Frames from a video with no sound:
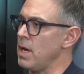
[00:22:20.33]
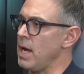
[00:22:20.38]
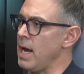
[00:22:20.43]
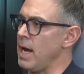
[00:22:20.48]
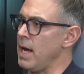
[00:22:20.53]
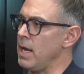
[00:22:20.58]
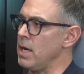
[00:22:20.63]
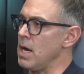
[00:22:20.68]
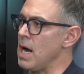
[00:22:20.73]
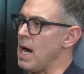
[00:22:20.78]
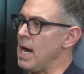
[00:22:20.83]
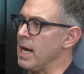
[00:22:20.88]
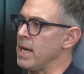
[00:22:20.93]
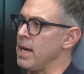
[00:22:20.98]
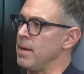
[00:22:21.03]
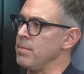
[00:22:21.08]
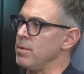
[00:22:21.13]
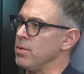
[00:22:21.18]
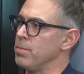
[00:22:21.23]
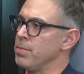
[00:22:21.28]
and I
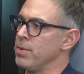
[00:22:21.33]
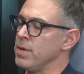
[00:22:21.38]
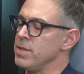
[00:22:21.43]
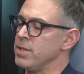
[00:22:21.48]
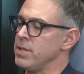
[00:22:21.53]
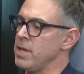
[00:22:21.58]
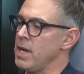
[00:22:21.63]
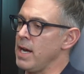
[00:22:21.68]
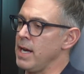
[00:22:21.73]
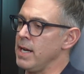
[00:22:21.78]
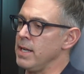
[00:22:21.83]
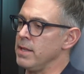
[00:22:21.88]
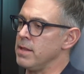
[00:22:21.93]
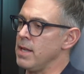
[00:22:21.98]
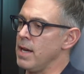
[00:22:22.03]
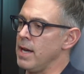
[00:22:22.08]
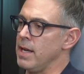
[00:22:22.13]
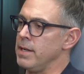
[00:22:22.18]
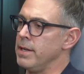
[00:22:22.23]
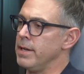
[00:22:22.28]
came to appreciate
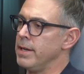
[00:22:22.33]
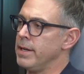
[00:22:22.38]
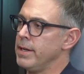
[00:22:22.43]
that,